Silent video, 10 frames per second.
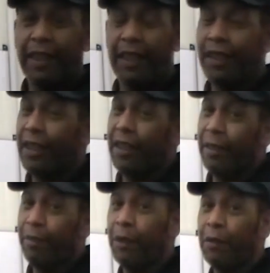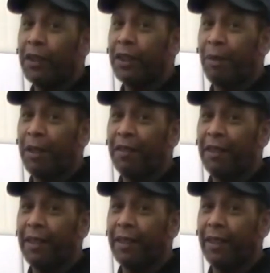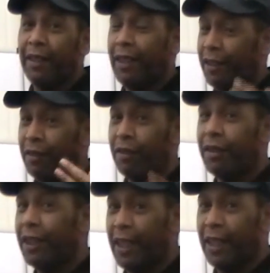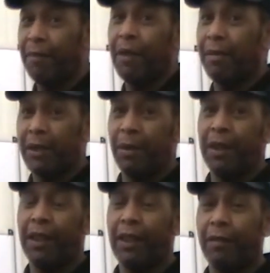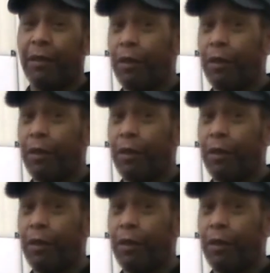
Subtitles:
And if you're a smoker out there and you're looking at giving up smoking, and if